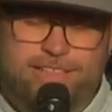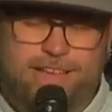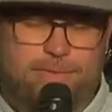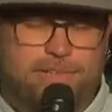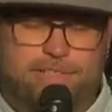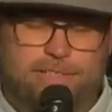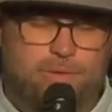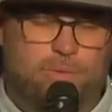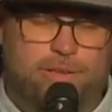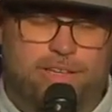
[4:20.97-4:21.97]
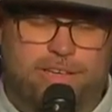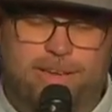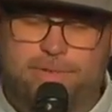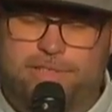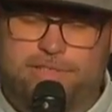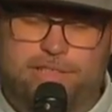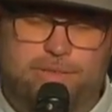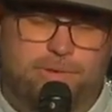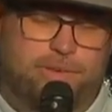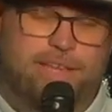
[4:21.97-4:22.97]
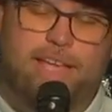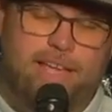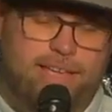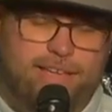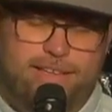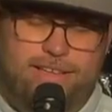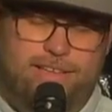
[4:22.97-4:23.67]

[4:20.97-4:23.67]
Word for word: Every single week and every single day,